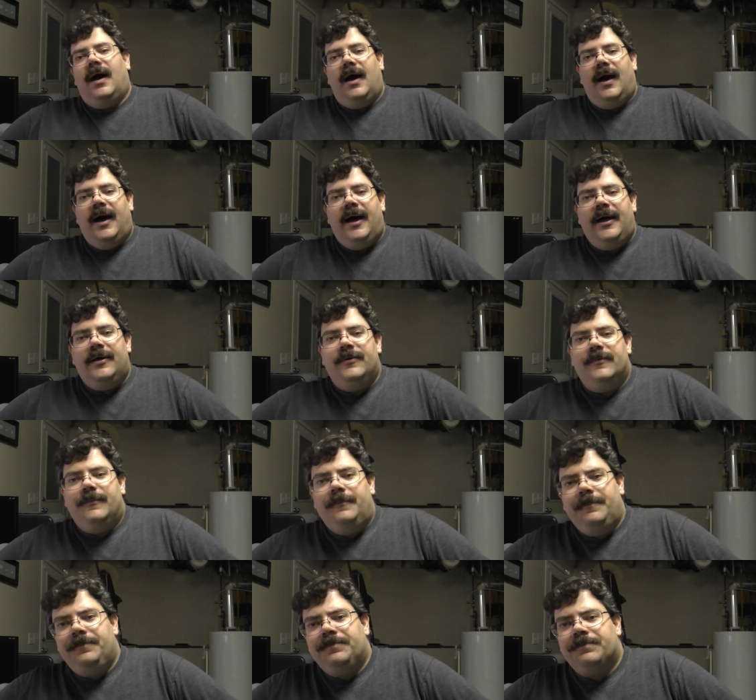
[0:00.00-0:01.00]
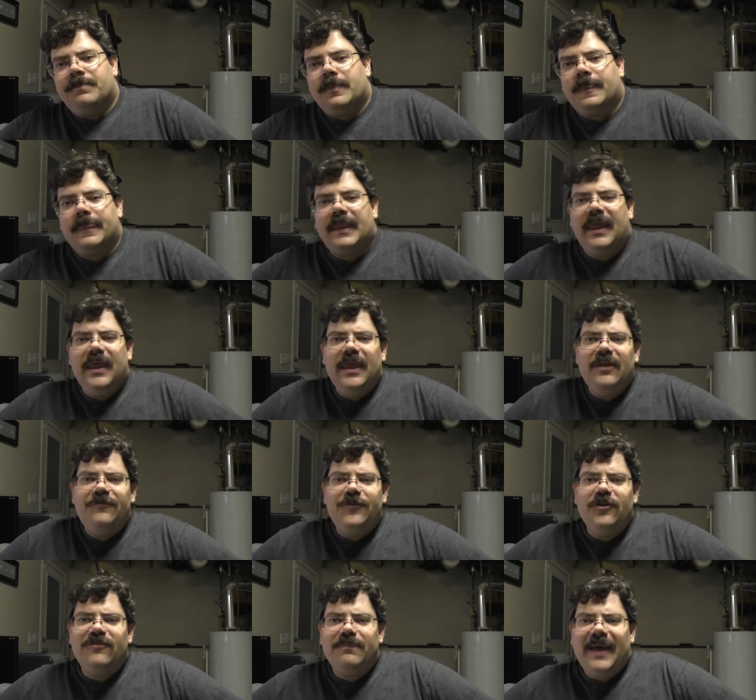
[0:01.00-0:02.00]
Uh,
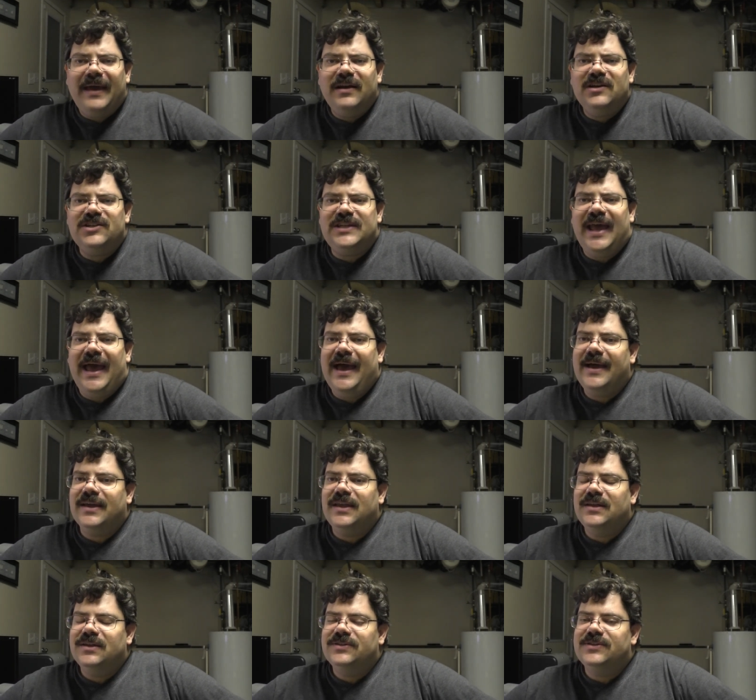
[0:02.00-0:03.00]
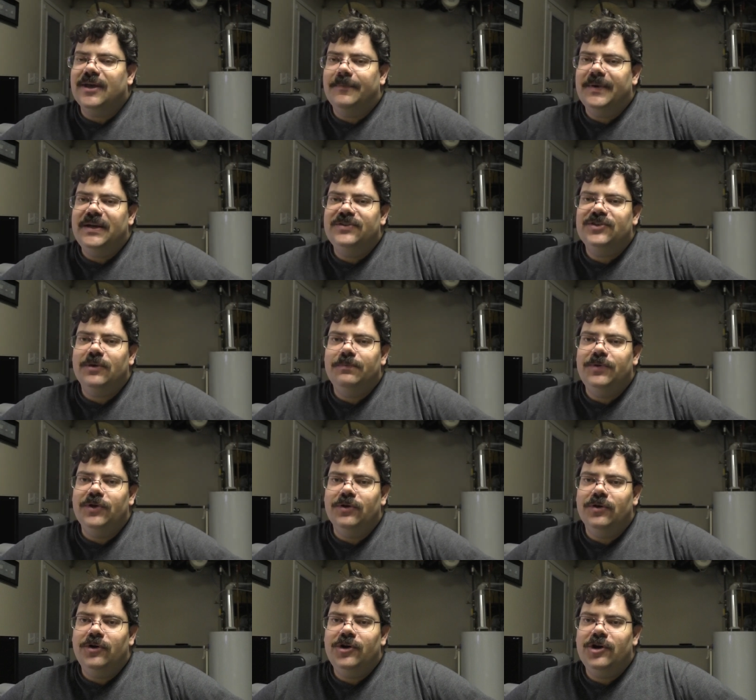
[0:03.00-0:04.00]
if you've managed to hack into somebody's
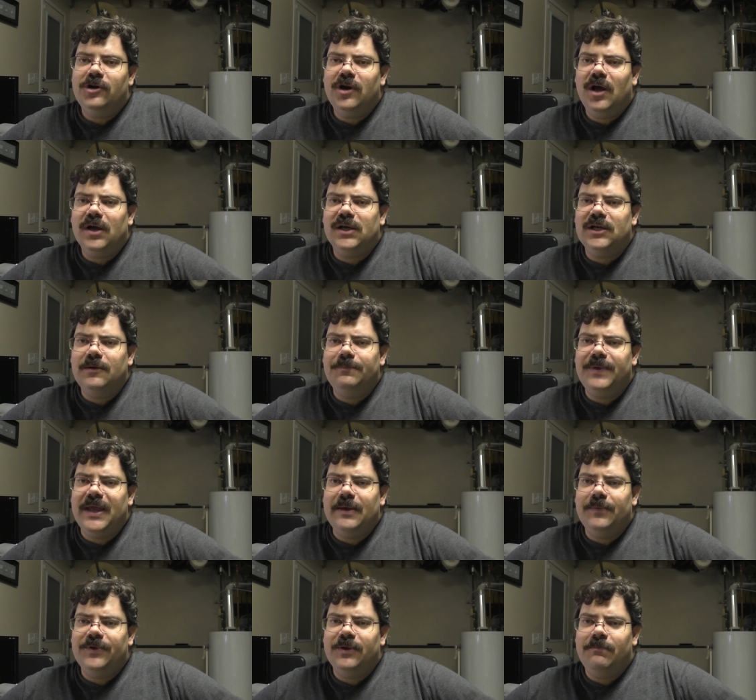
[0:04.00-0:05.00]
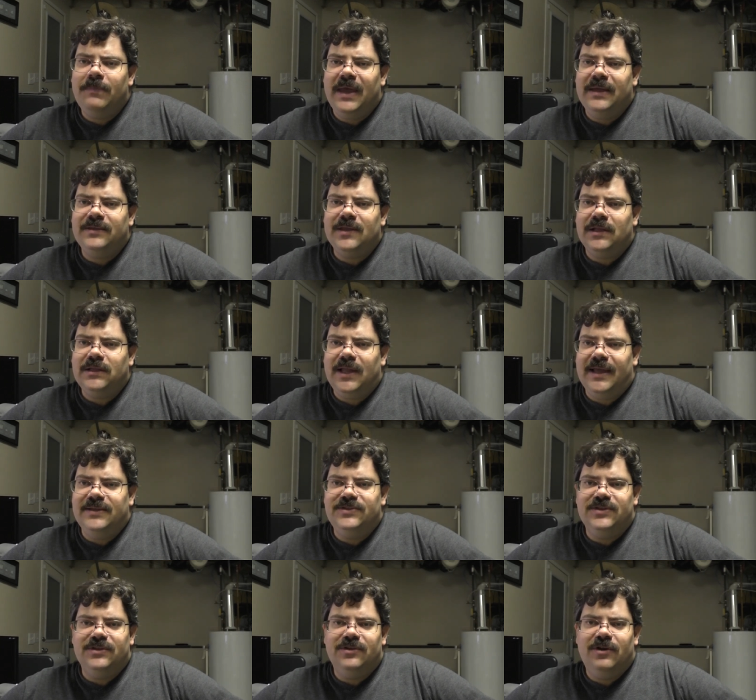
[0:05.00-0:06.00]
computer, you're not going to be able to make the
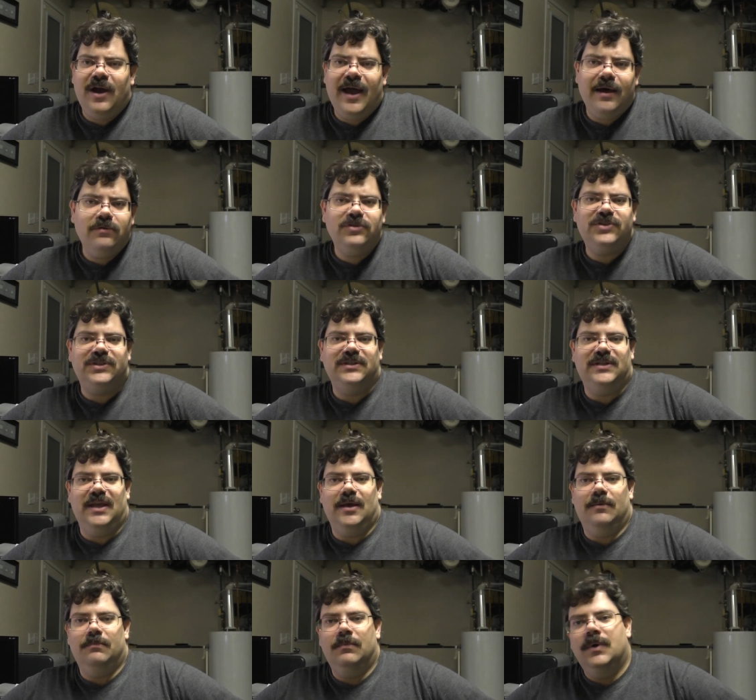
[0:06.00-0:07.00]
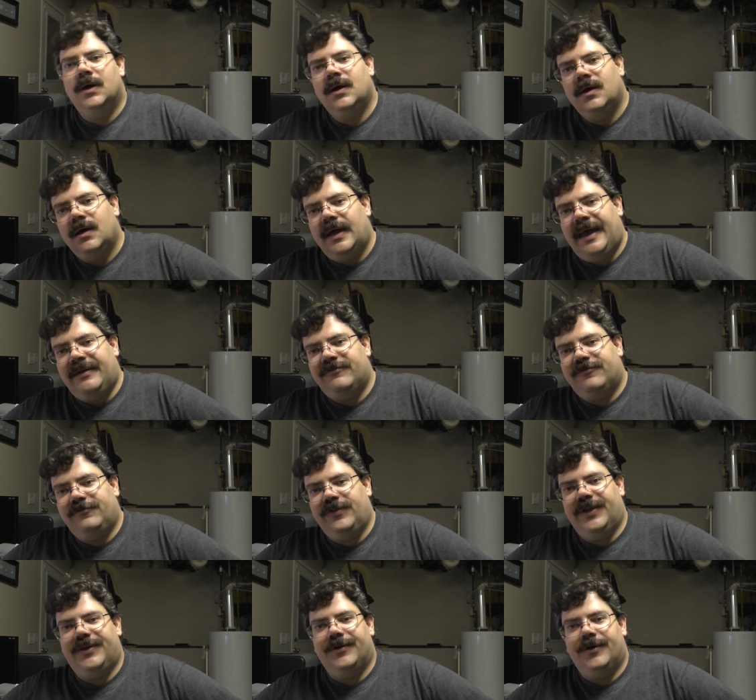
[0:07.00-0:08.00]
lights in their house dim and
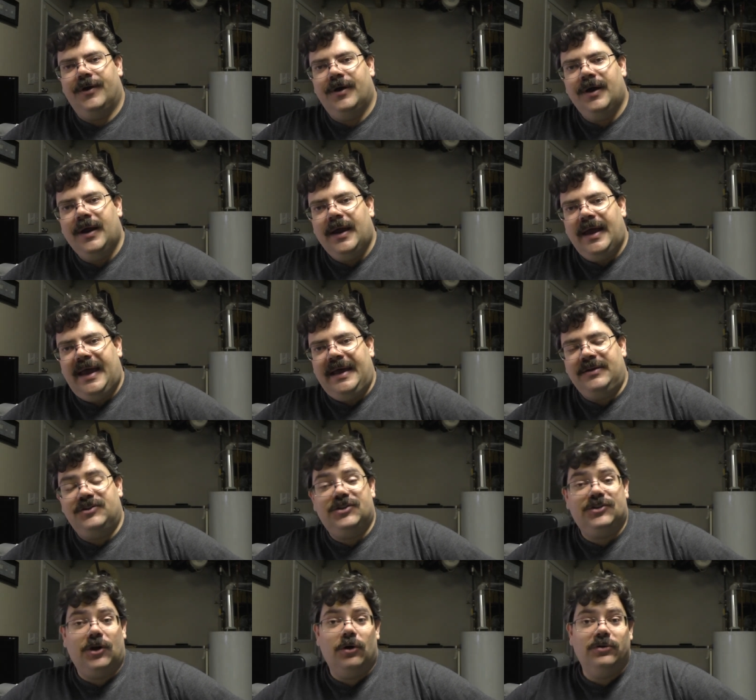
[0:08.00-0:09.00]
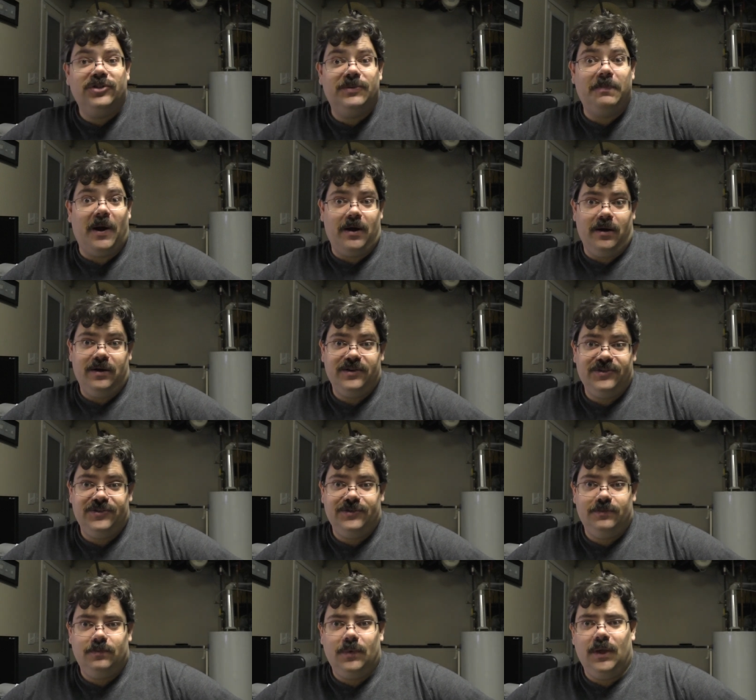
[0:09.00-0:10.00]
flicker and throw
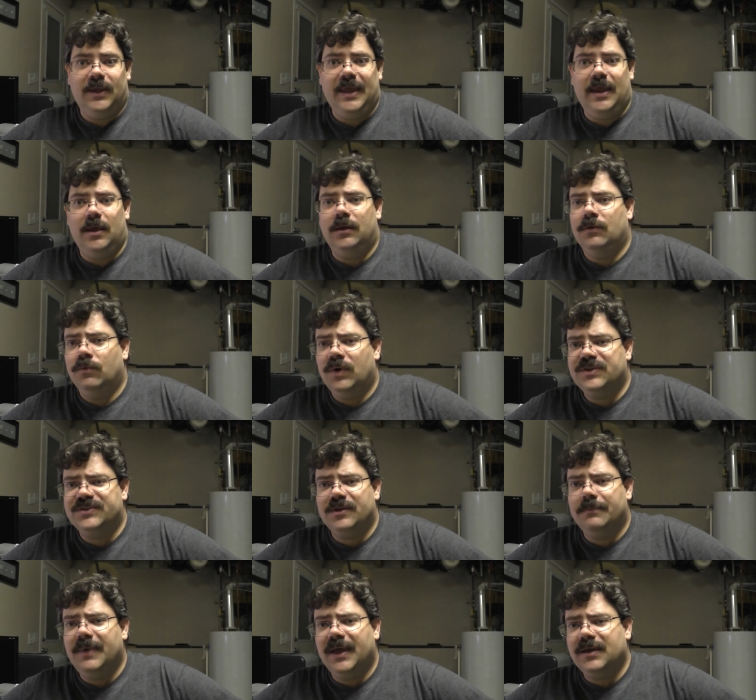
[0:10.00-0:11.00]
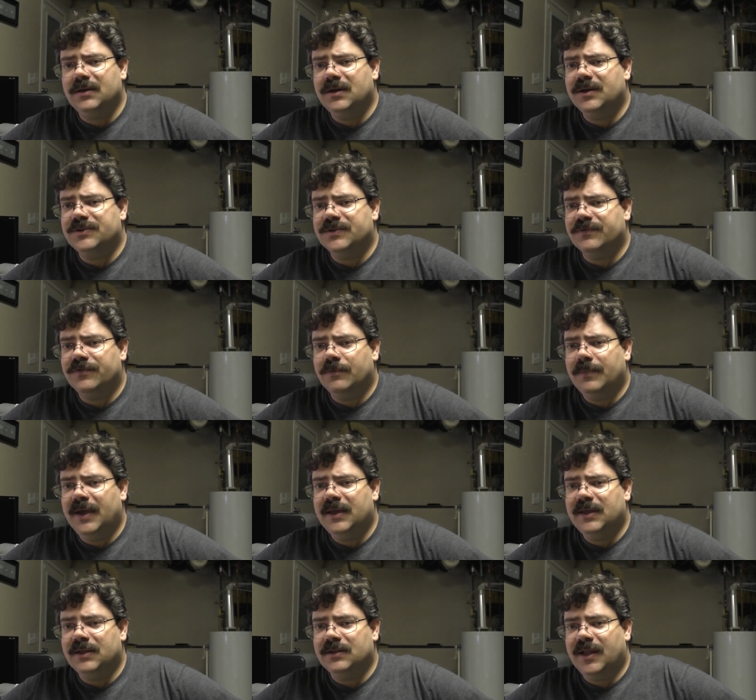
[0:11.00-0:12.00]
sparks. Again, what's the mechanism for
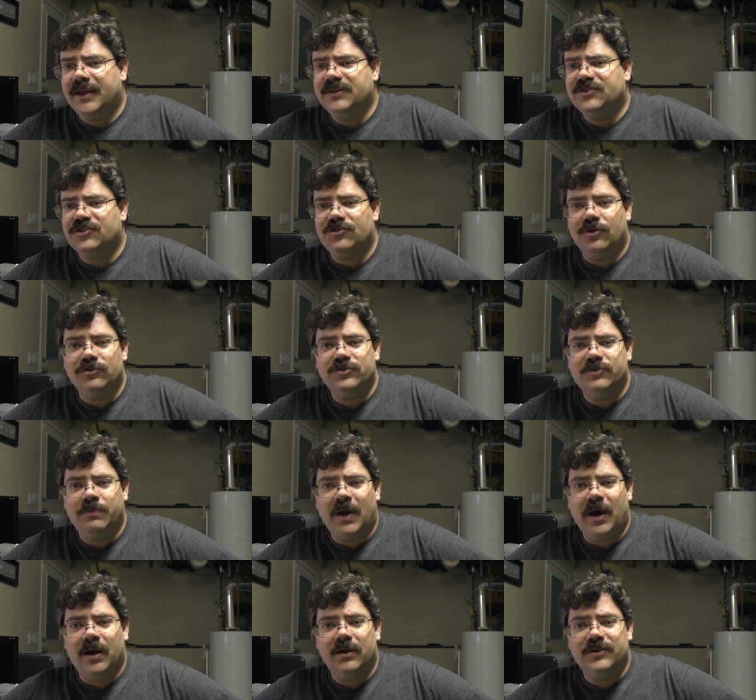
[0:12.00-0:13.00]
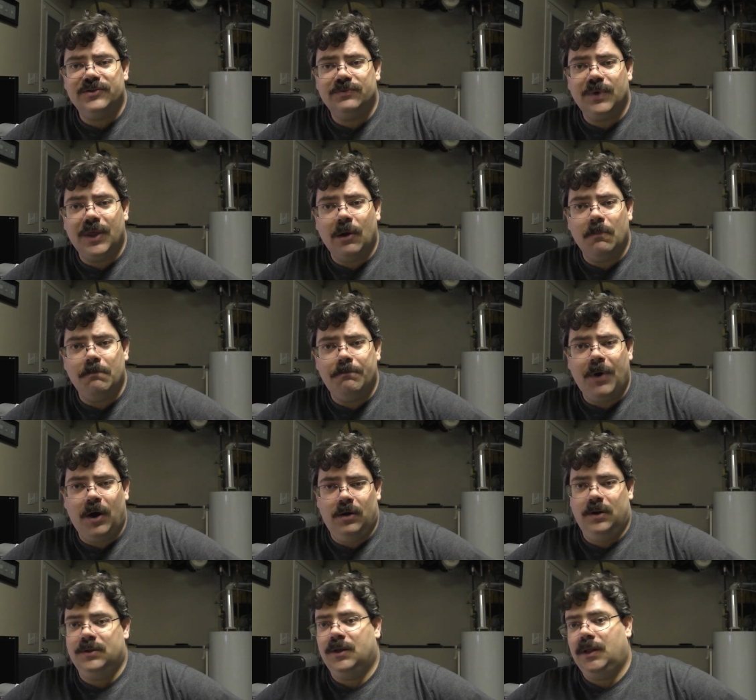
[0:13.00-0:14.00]
making lights throw sparks without
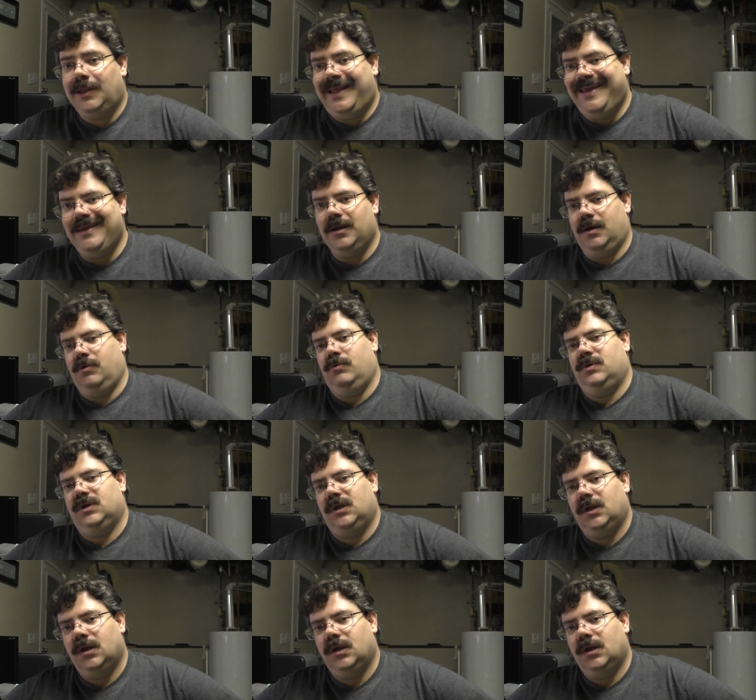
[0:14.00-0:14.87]
burning the light out?